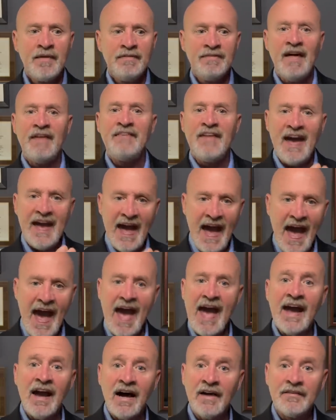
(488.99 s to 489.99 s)
that they
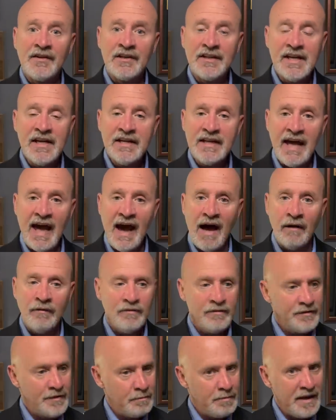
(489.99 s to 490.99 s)
hang on the lead count,
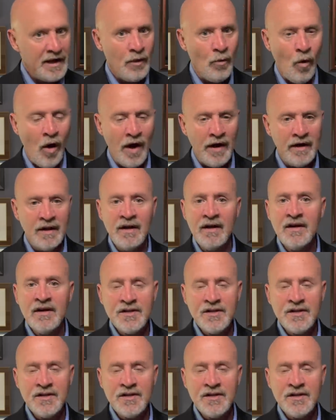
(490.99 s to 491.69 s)
the big one,